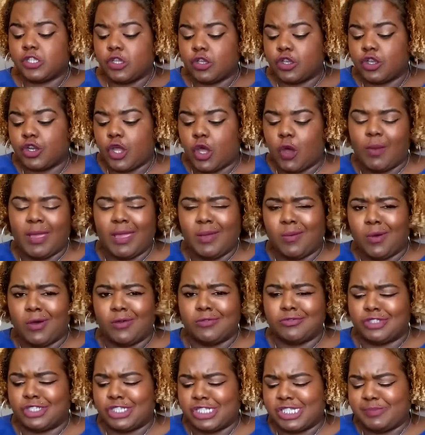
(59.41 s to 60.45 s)
So, you know, it
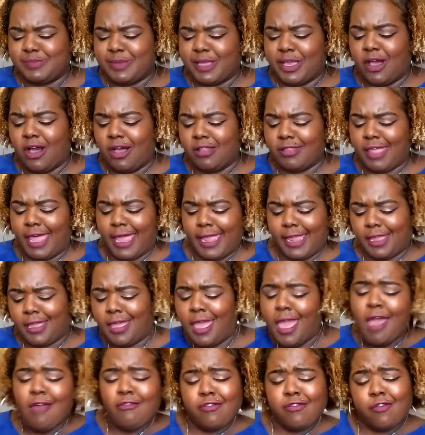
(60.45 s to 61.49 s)
won't just be all like
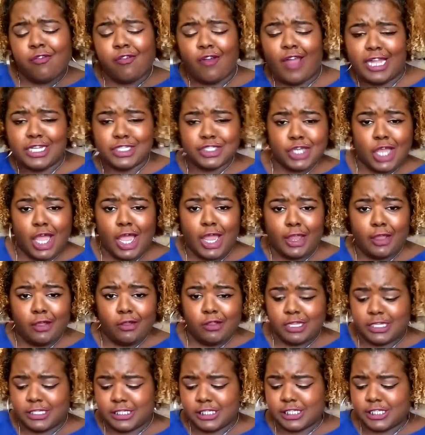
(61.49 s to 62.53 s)

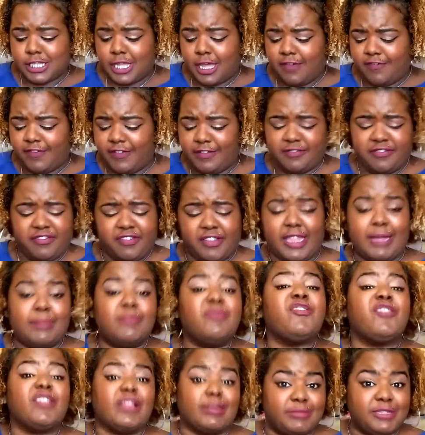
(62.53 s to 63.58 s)
fragile and stuff. And
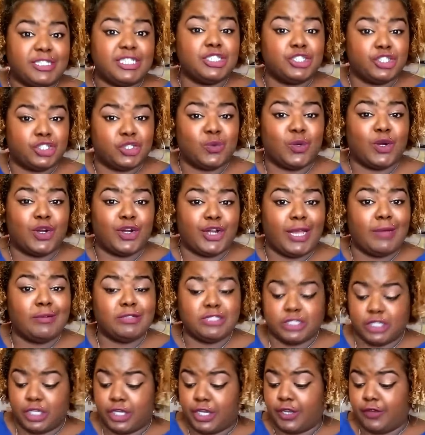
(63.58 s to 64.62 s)
flimsy is the word I
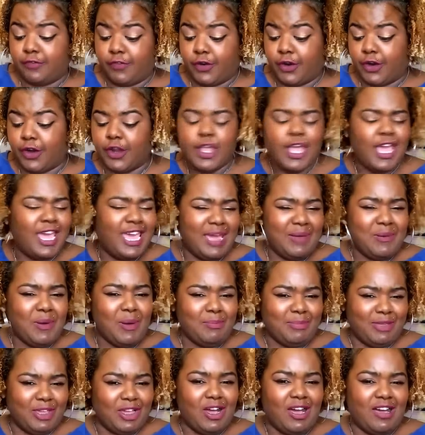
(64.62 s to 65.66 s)
was looking for. It
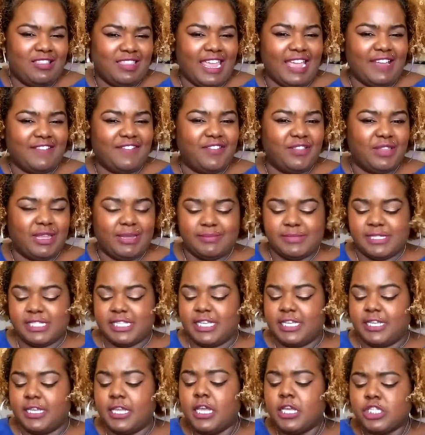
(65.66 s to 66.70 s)
won't be all like
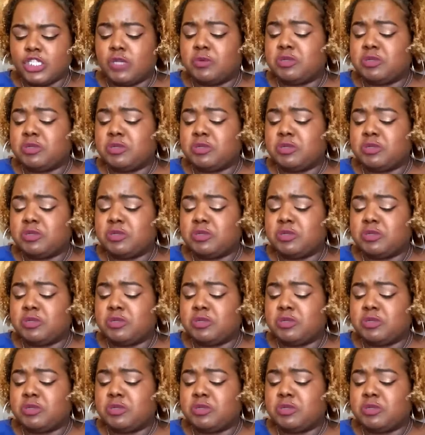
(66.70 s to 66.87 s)
flimsy.